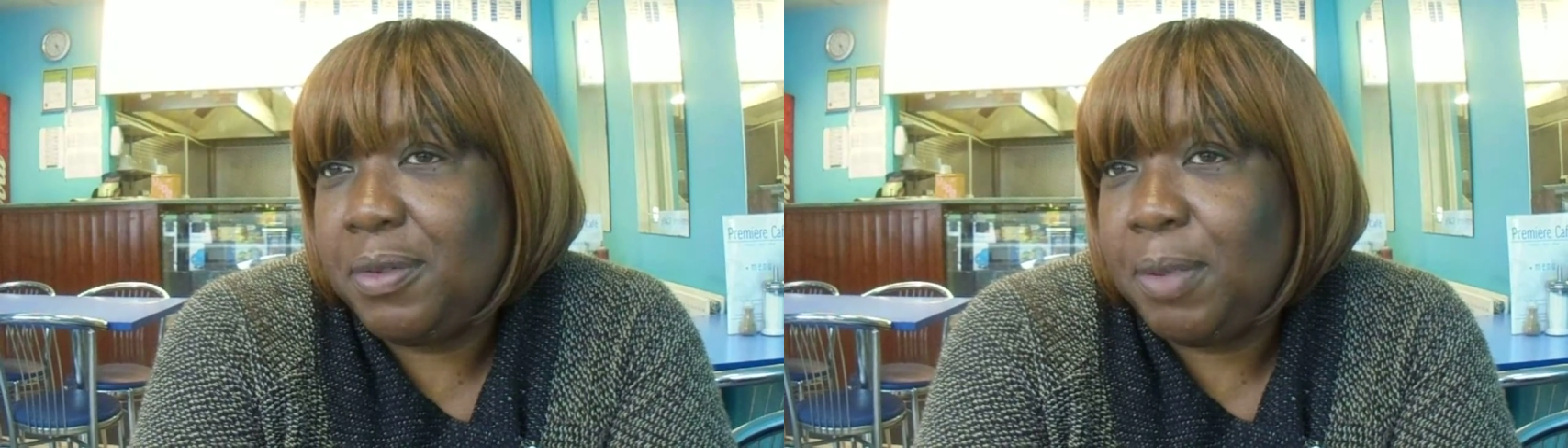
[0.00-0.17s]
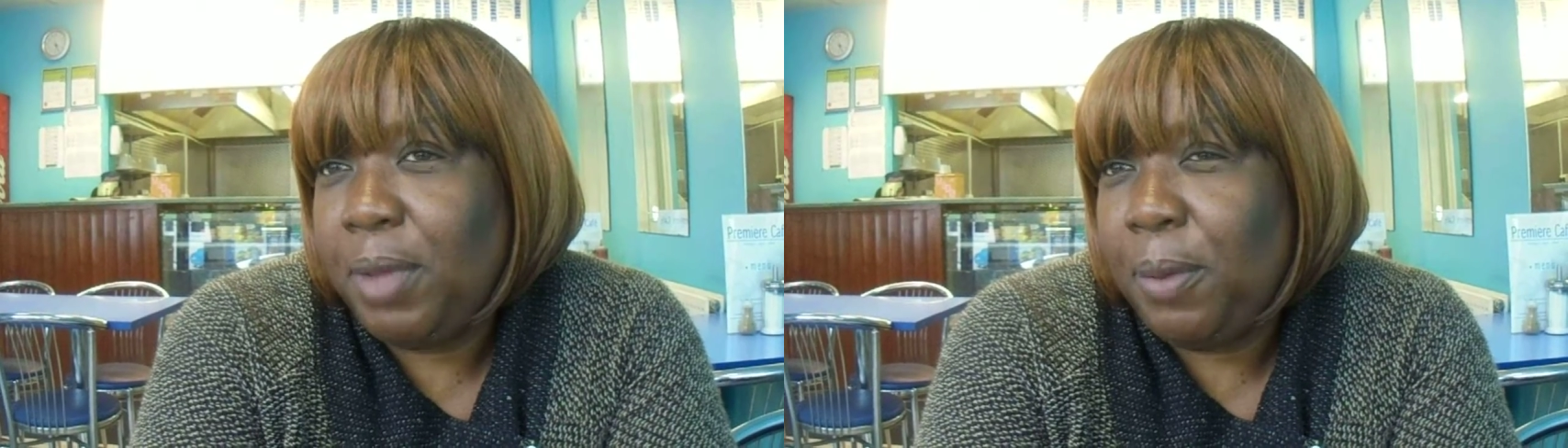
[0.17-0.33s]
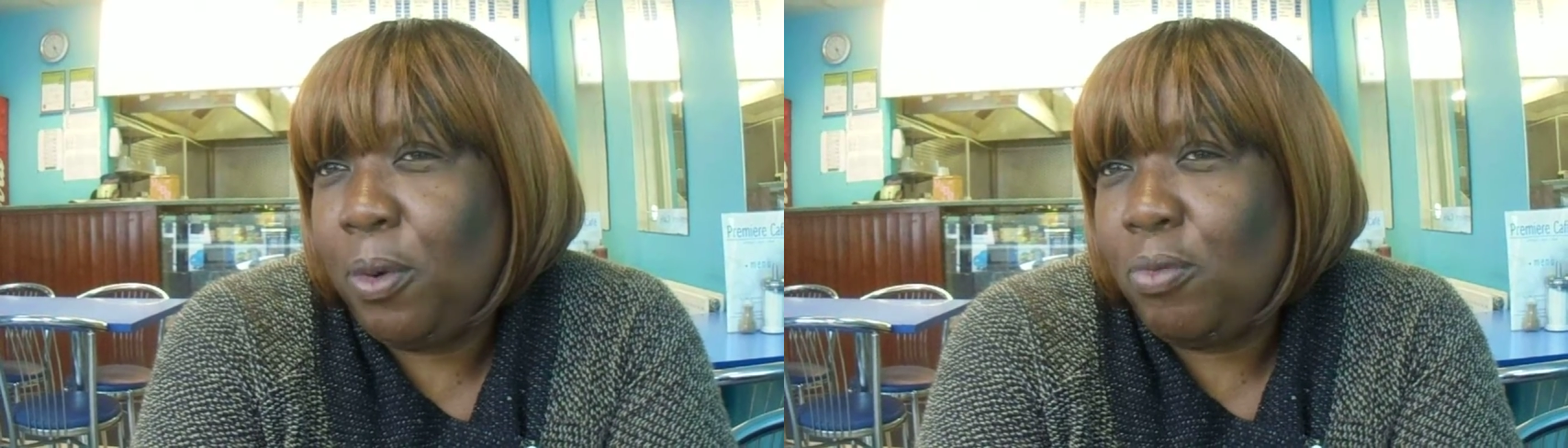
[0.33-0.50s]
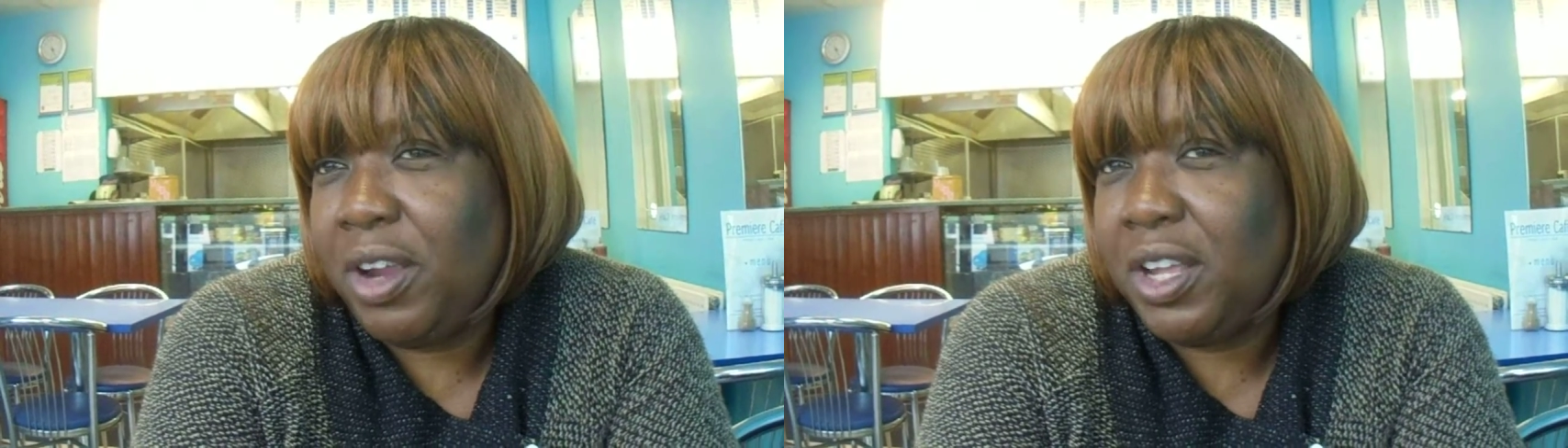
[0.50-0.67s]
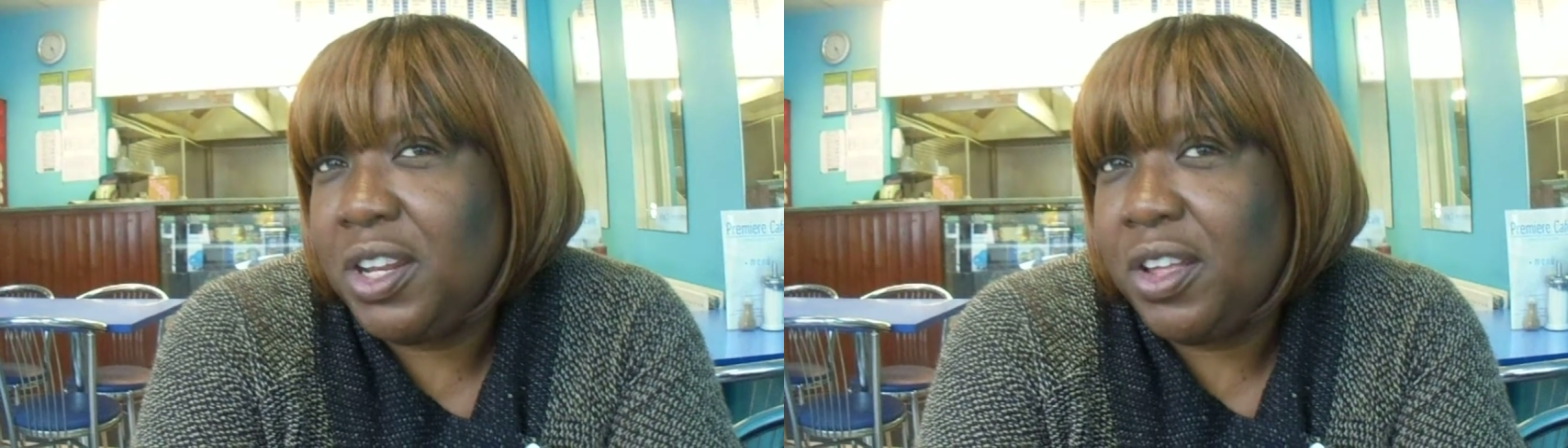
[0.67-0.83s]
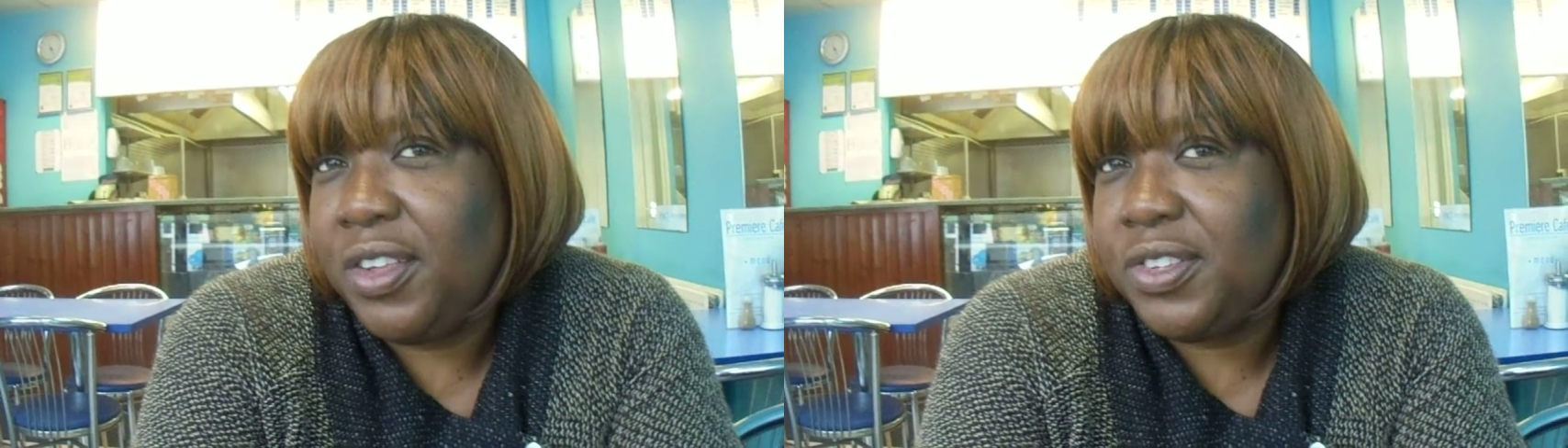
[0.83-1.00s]
People
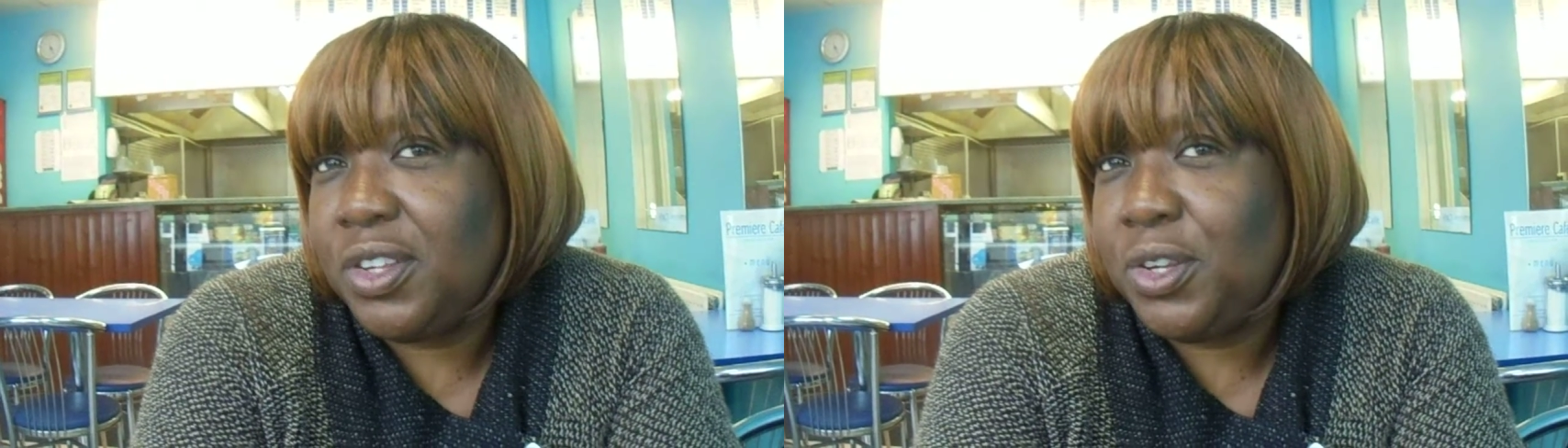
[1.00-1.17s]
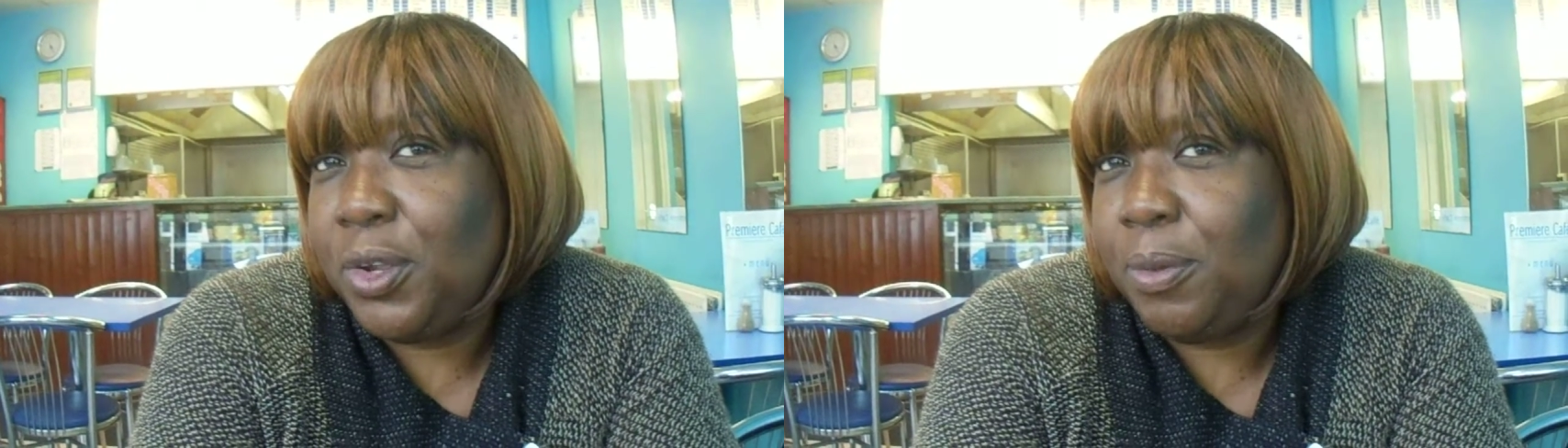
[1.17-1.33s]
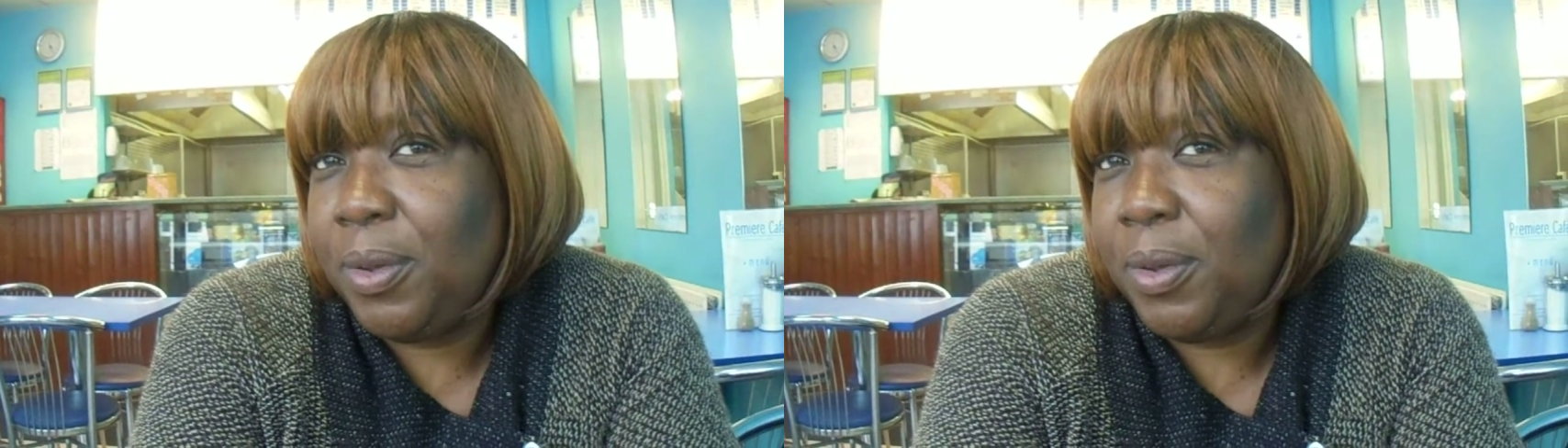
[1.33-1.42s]
recognising you,